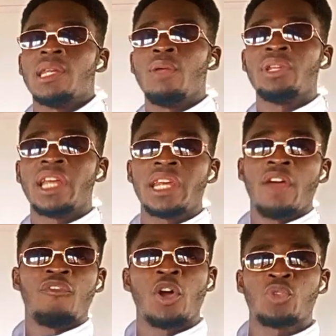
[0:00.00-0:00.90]
Then we take
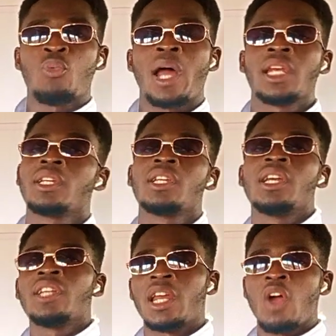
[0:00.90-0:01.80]
the fourth one,
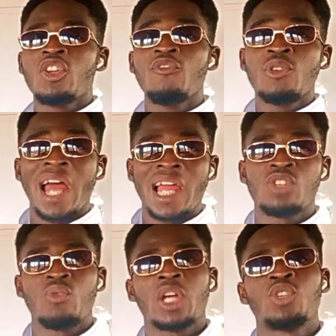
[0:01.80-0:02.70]
and I'll give you
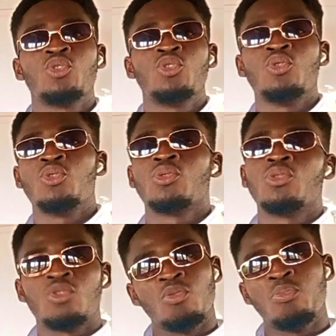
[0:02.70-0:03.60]
nice work to do
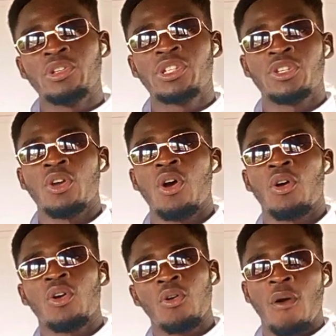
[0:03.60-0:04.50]
to boost
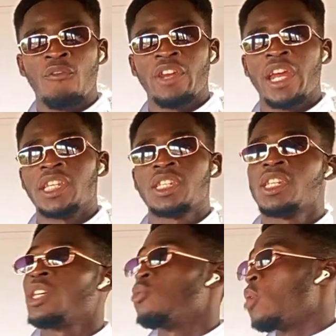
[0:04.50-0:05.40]
your
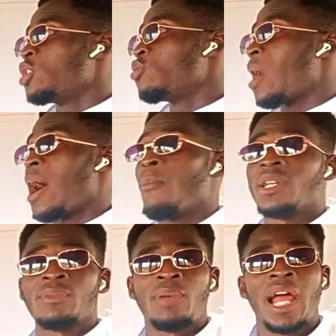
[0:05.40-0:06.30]
confidence when you are
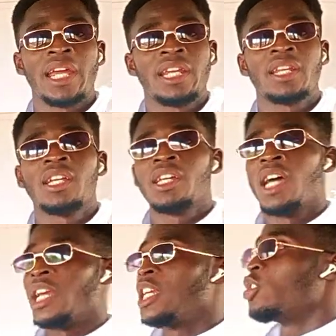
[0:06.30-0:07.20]
multiplying
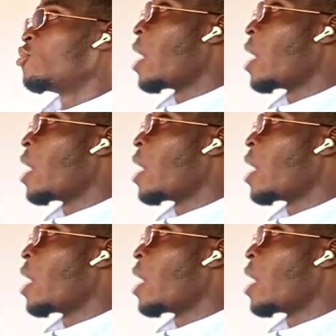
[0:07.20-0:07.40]
and then